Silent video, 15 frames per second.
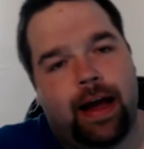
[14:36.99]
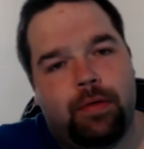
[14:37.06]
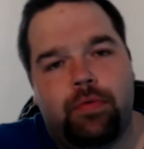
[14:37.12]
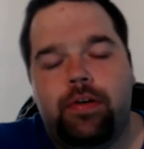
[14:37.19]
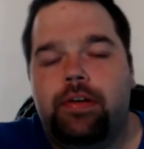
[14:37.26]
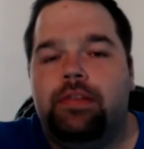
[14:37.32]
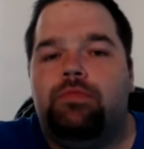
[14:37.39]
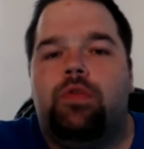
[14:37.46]

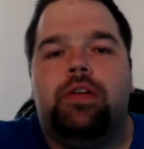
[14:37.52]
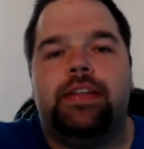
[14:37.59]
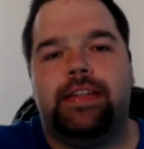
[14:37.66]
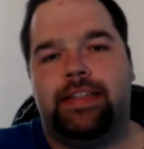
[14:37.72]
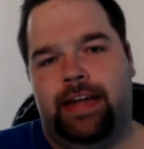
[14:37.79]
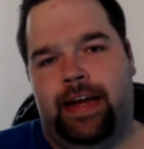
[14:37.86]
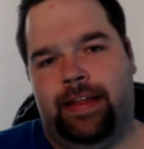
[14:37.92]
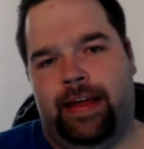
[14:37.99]
wouldn't want to
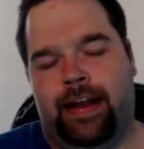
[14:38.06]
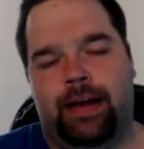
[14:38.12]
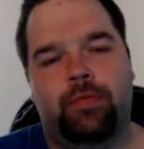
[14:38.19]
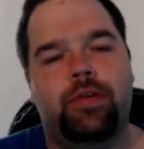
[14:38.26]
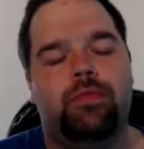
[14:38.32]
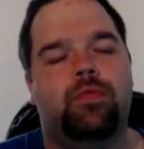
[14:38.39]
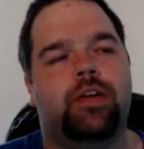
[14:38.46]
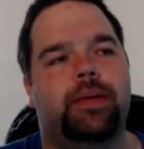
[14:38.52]
say that. I
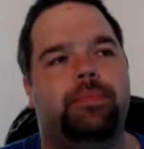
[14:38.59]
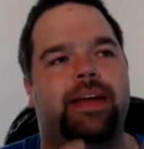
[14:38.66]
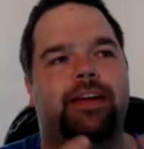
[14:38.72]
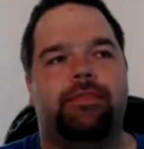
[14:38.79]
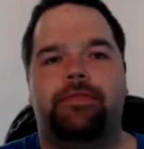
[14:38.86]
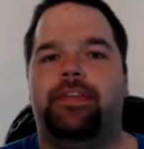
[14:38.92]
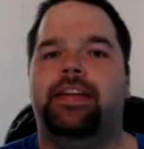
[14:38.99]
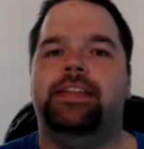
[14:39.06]
wouldn't want to be
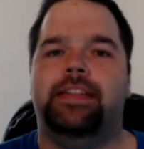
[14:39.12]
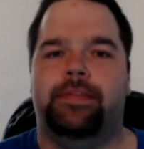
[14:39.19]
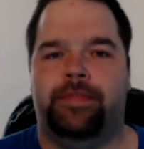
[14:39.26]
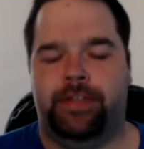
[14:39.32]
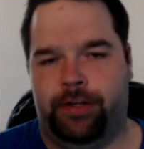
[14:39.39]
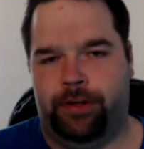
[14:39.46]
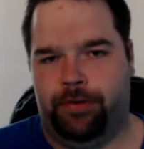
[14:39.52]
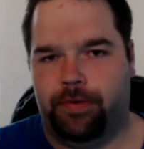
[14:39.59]
offensive
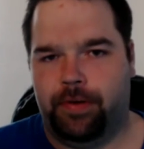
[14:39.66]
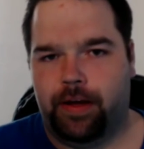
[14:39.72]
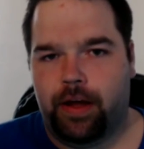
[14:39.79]
to you.